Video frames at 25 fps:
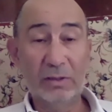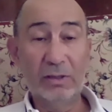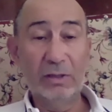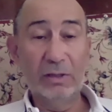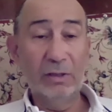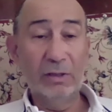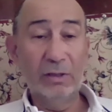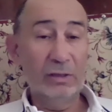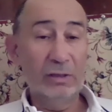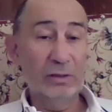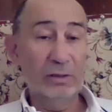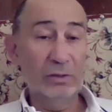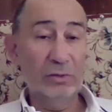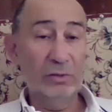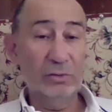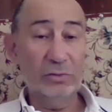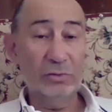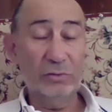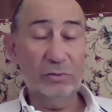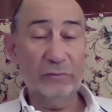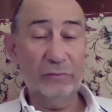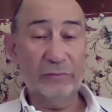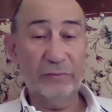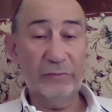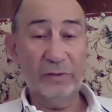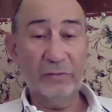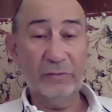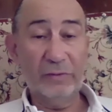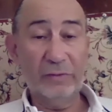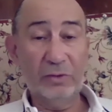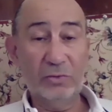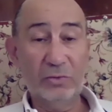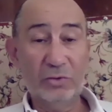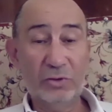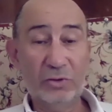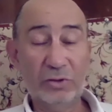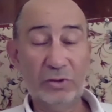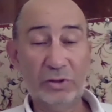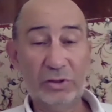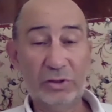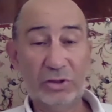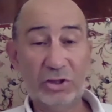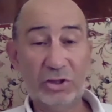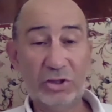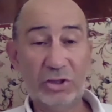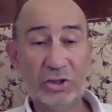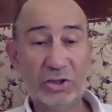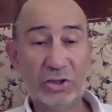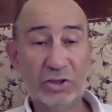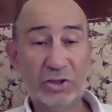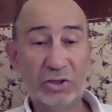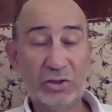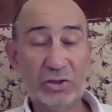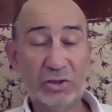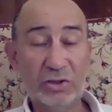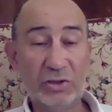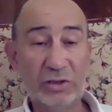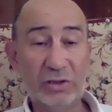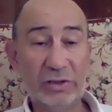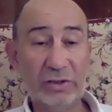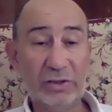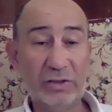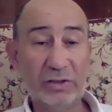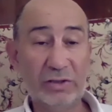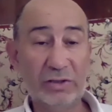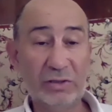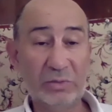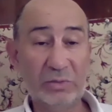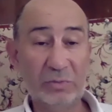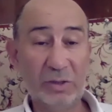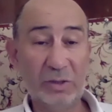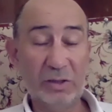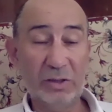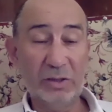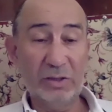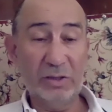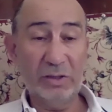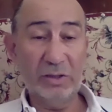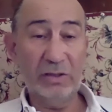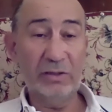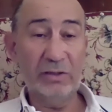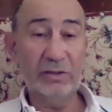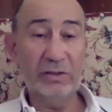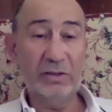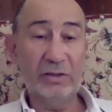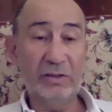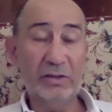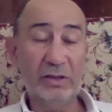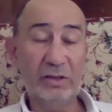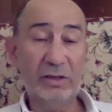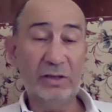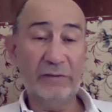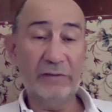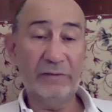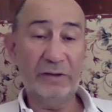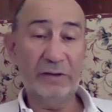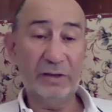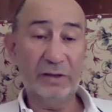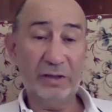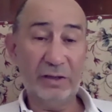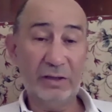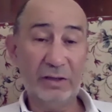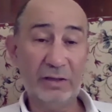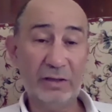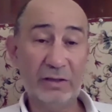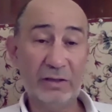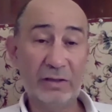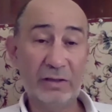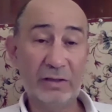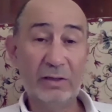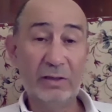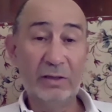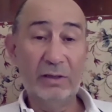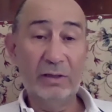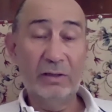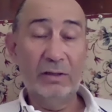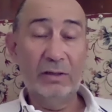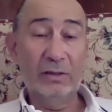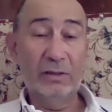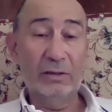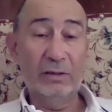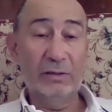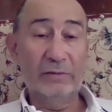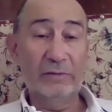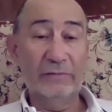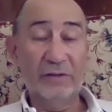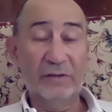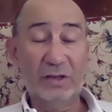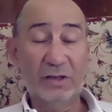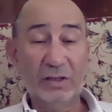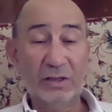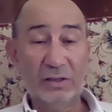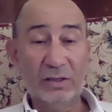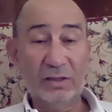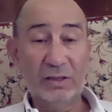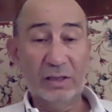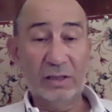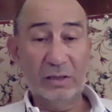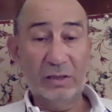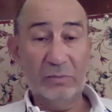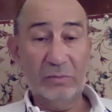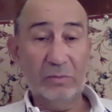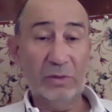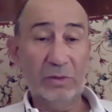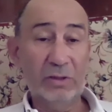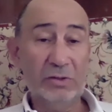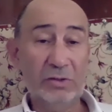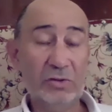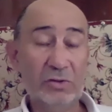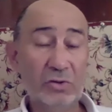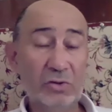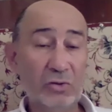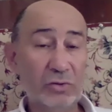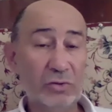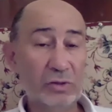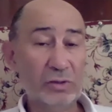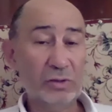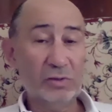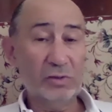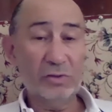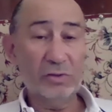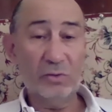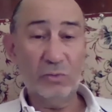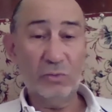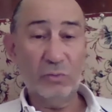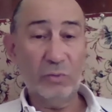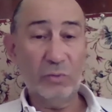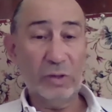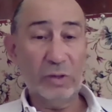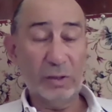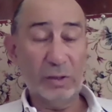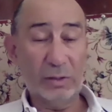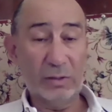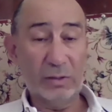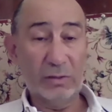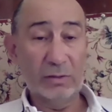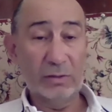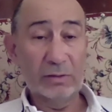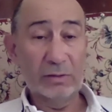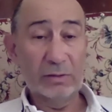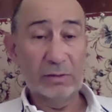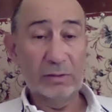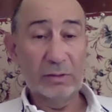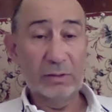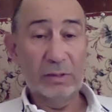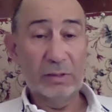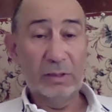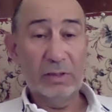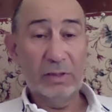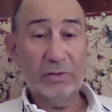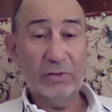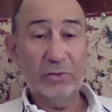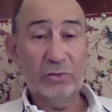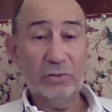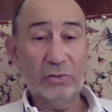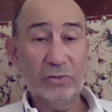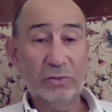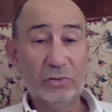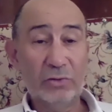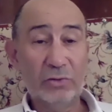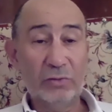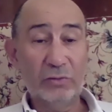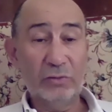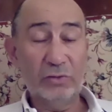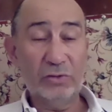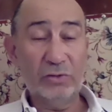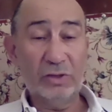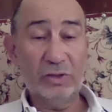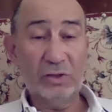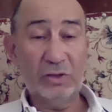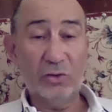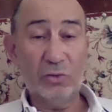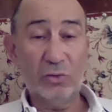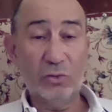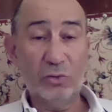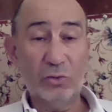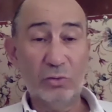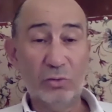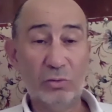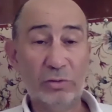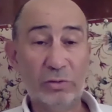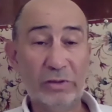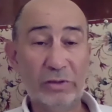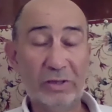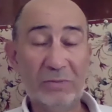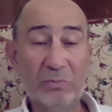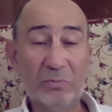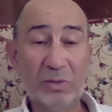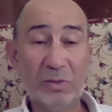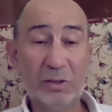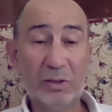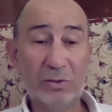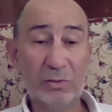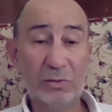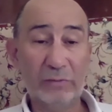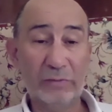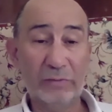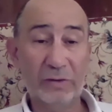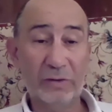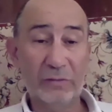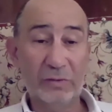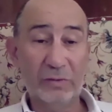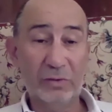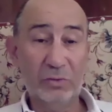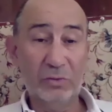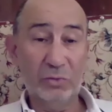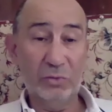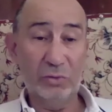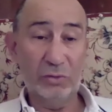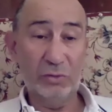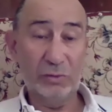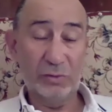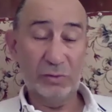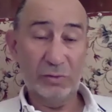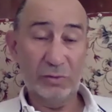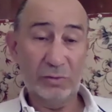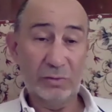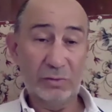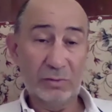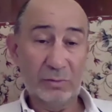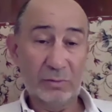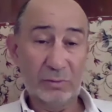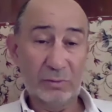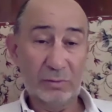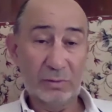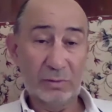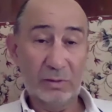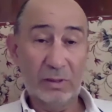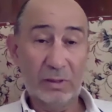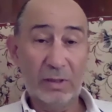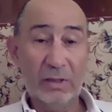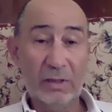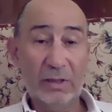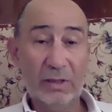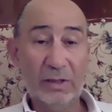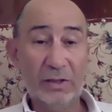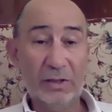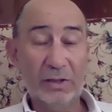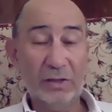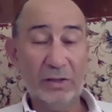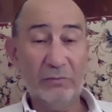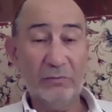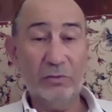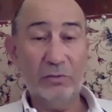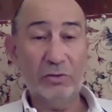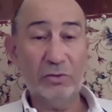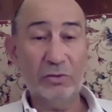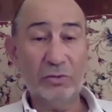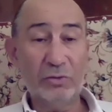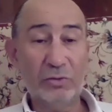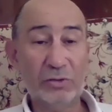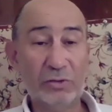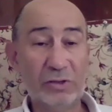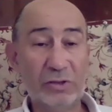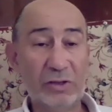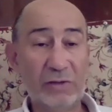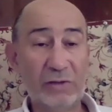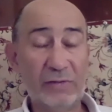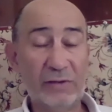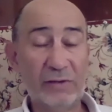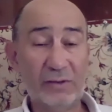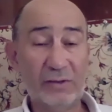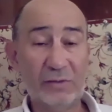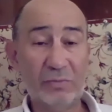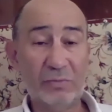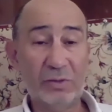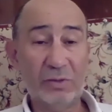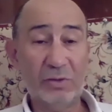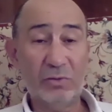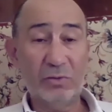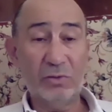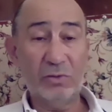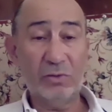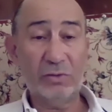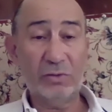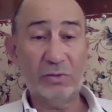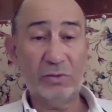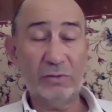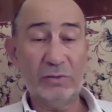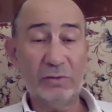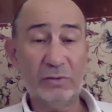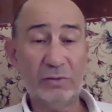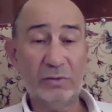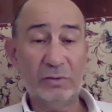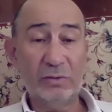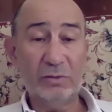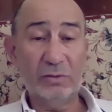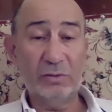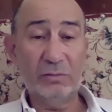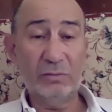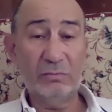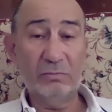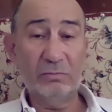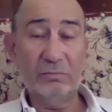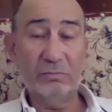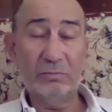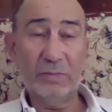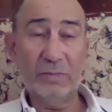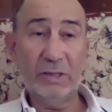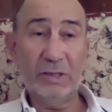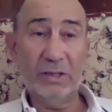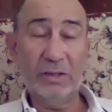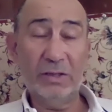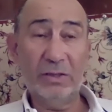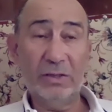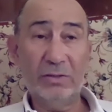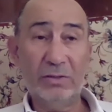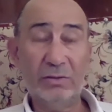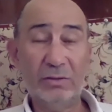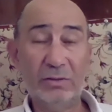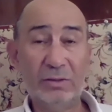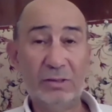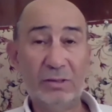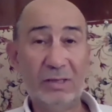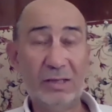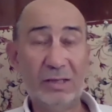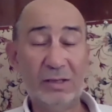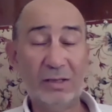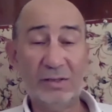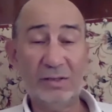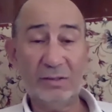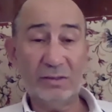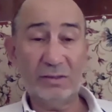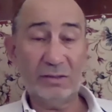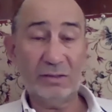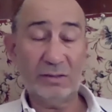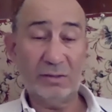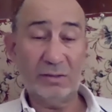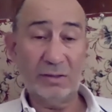a lot of revolutionary changes in Latin America, in Africa, Vietnam, and so on and so forth. So it was a whole epoch of revolutions. And I want to stress this because in many texts,